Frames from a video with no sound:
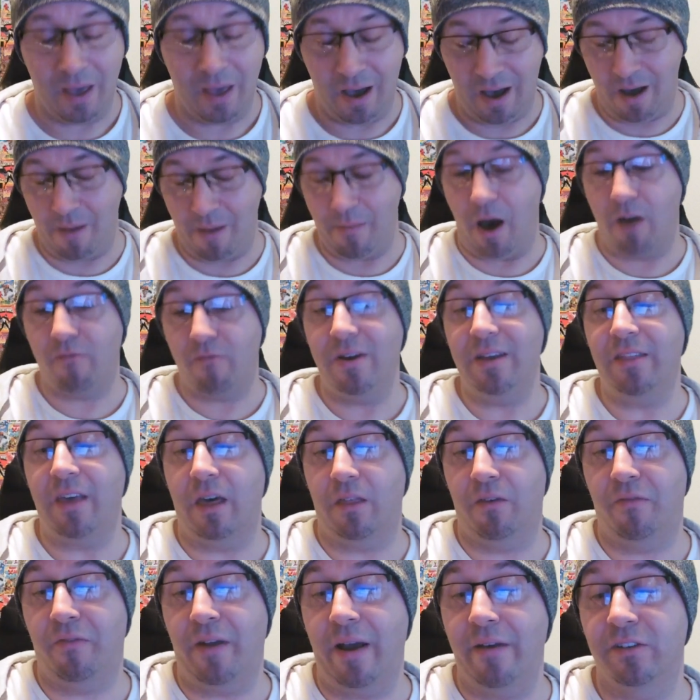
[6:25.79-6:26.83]
I'll read
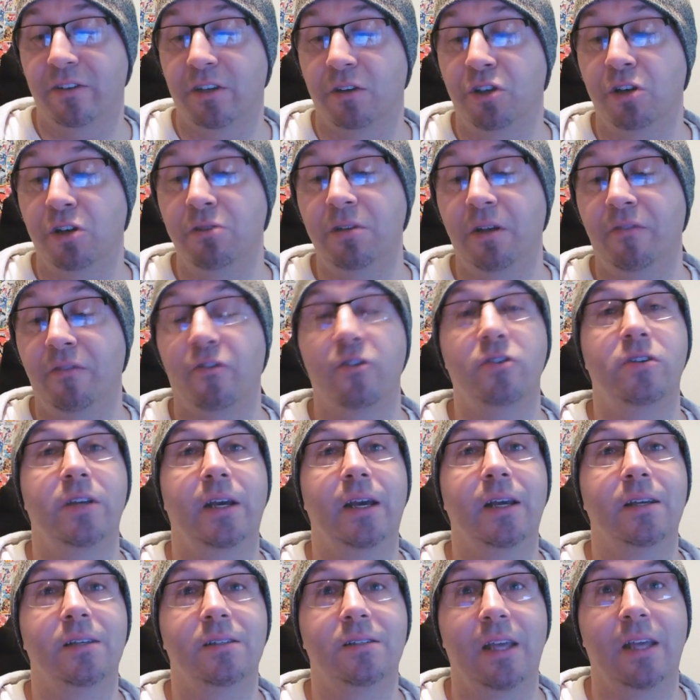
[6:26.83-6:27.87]
the other flavours. So Tutti
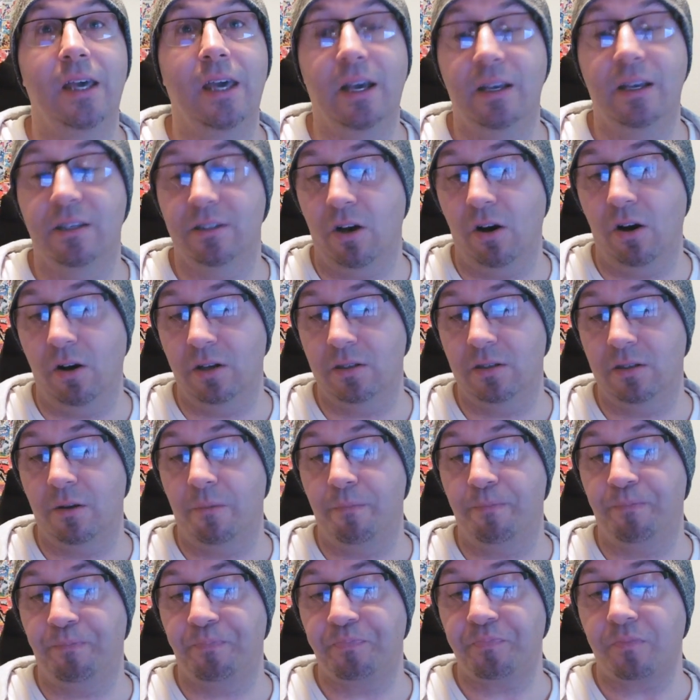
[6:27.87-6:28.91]
Frutti, Stinky Socks,
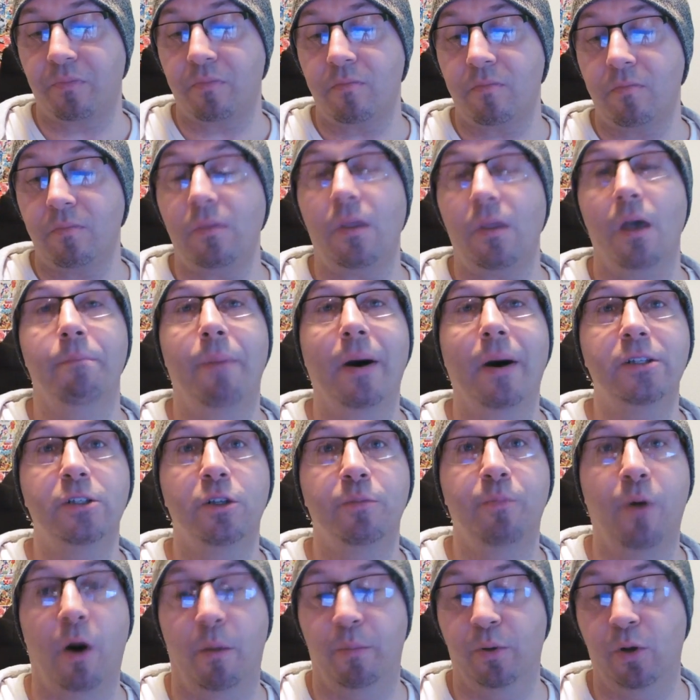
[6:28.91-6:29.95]

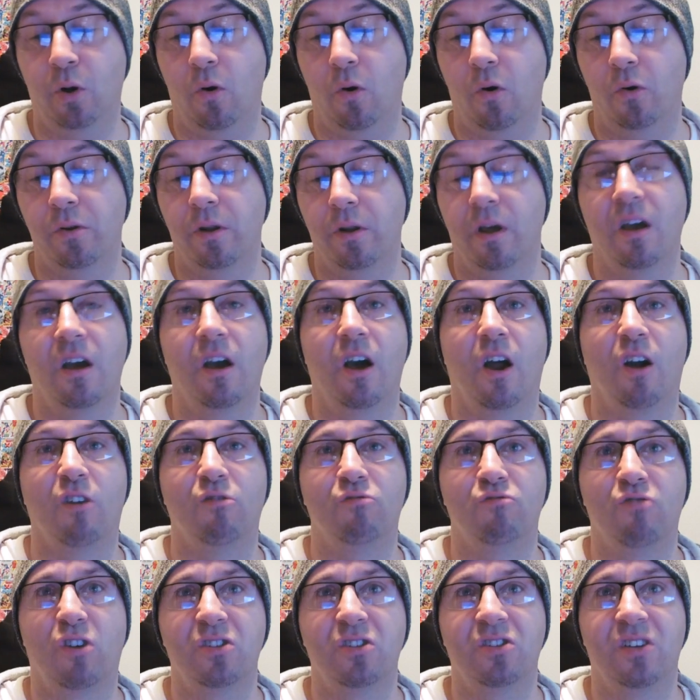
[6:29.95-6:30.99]
Buttered Popcorn,
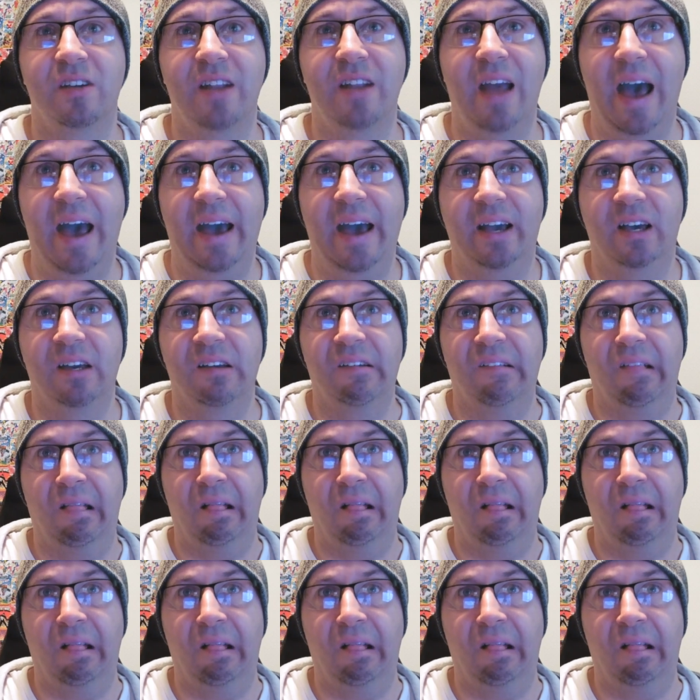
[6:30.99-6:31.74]
Rotten Egg,